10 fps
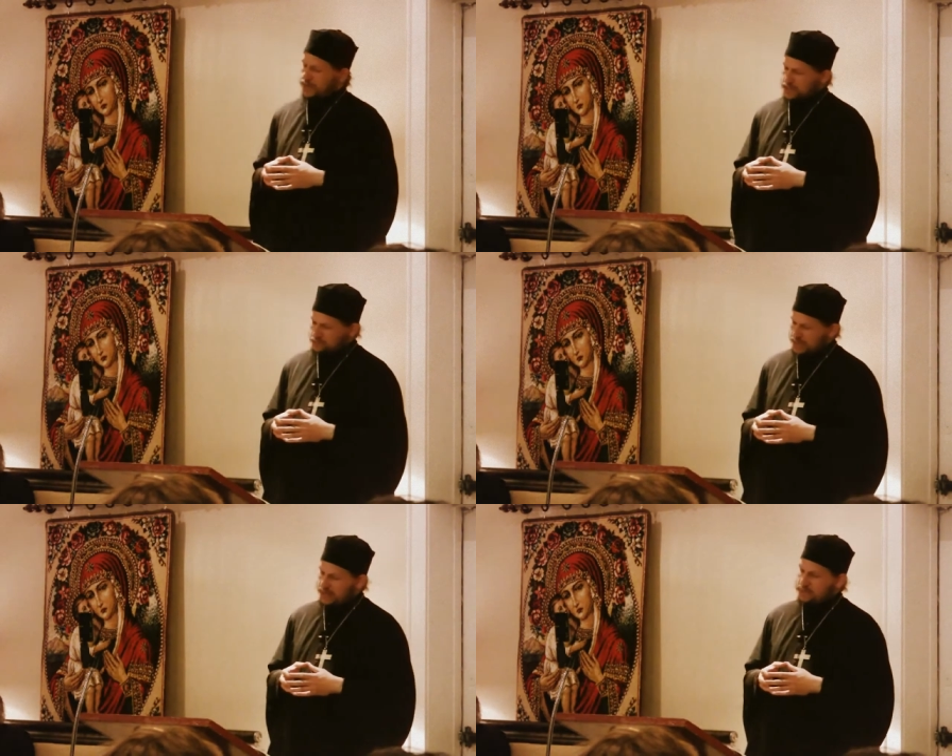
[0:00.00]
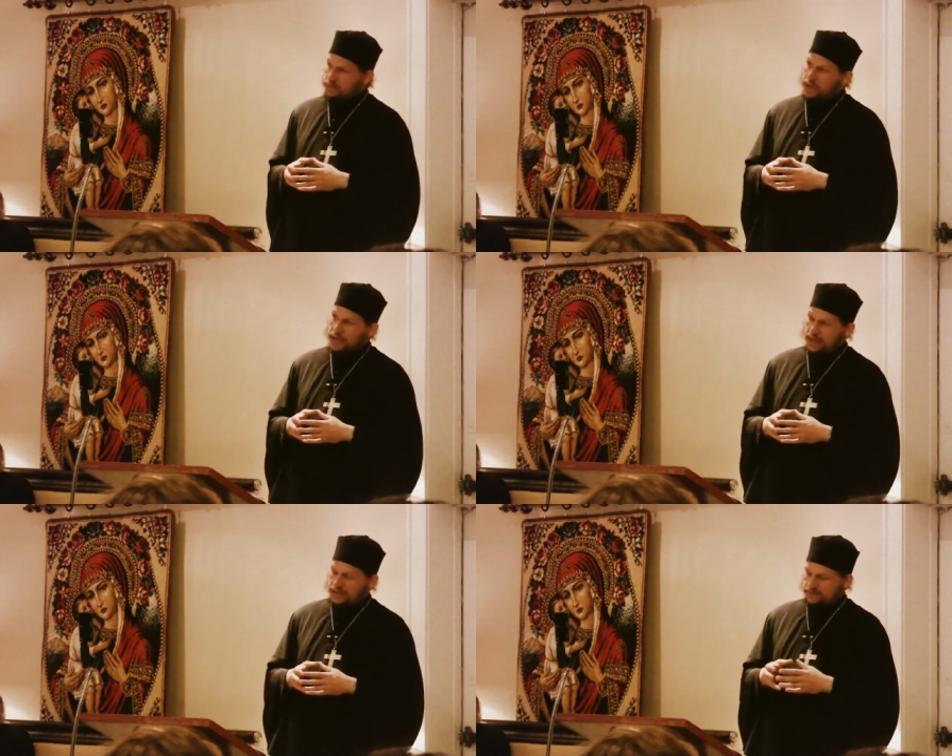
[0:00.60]
as many of them
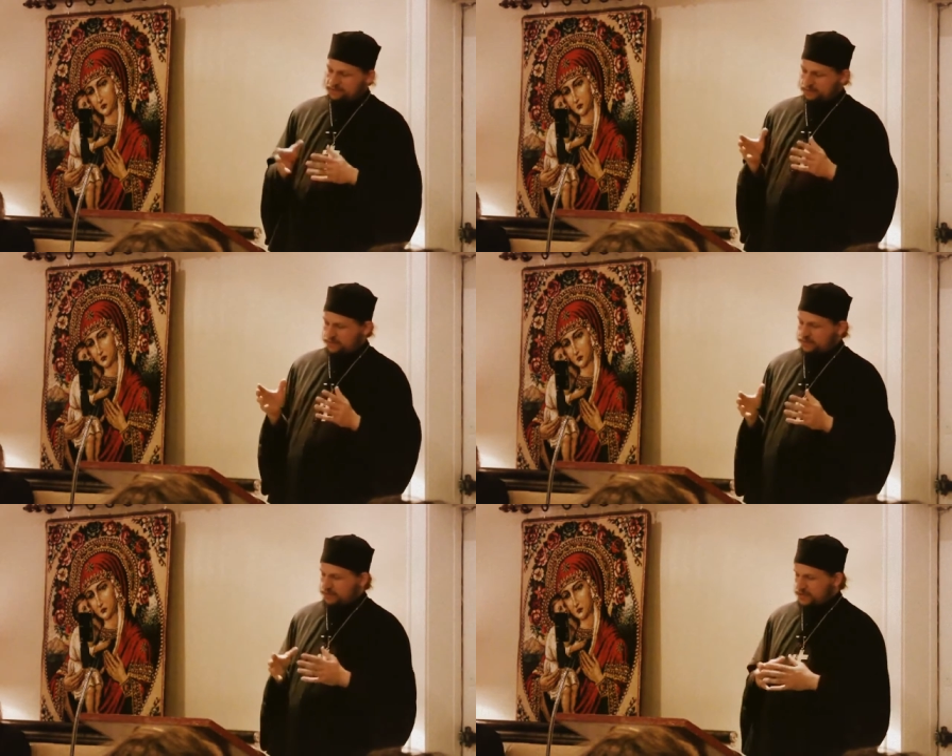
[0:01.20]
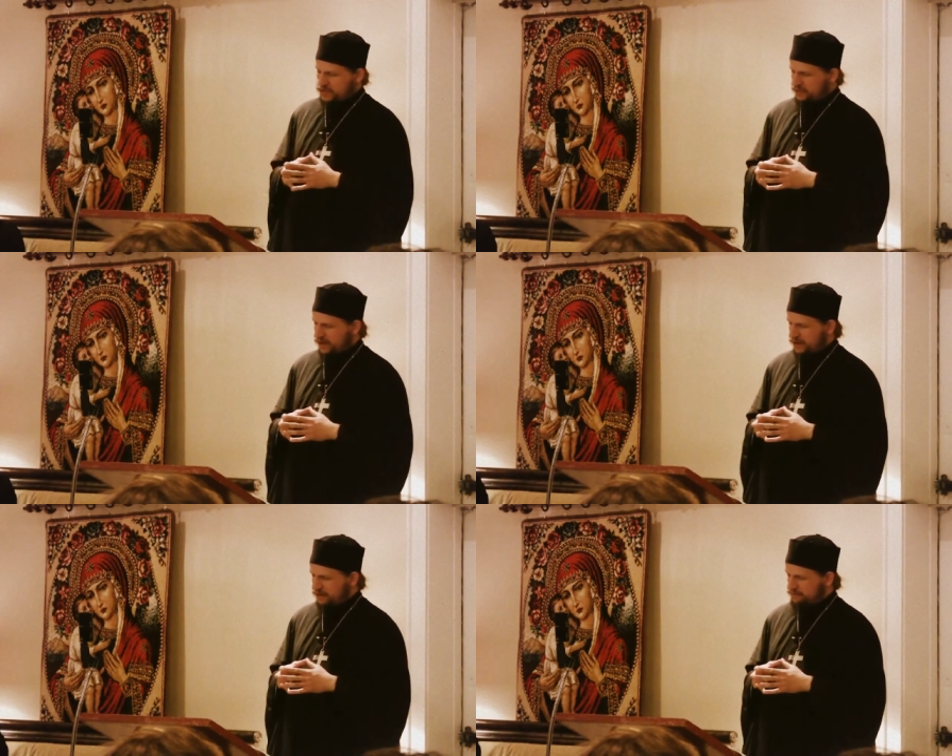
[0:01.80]
had from, from Asia
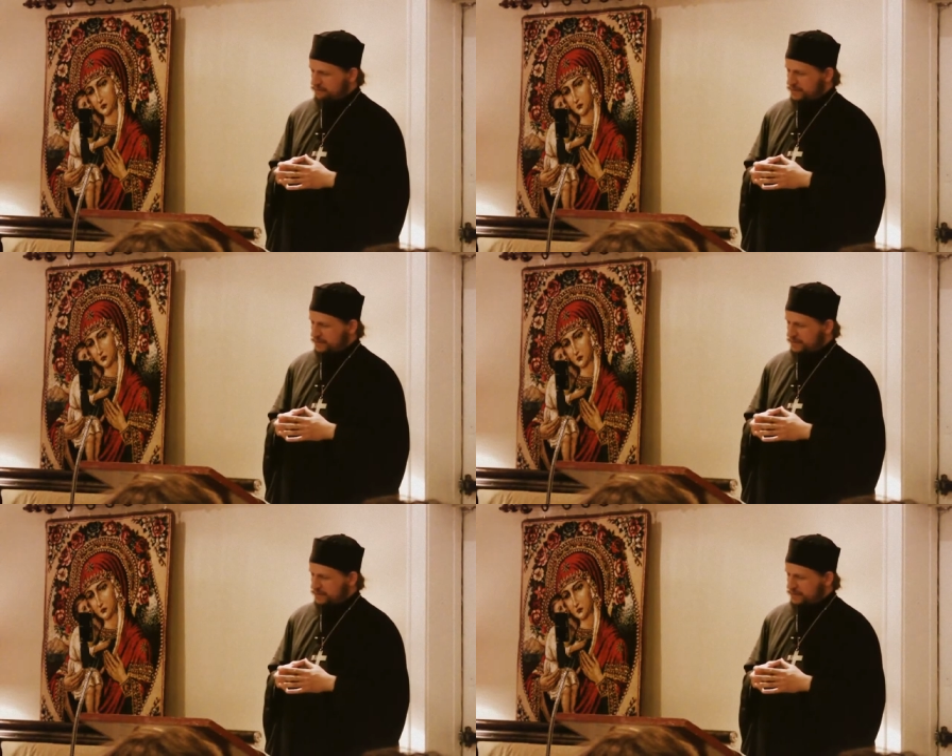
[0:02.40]
Minor.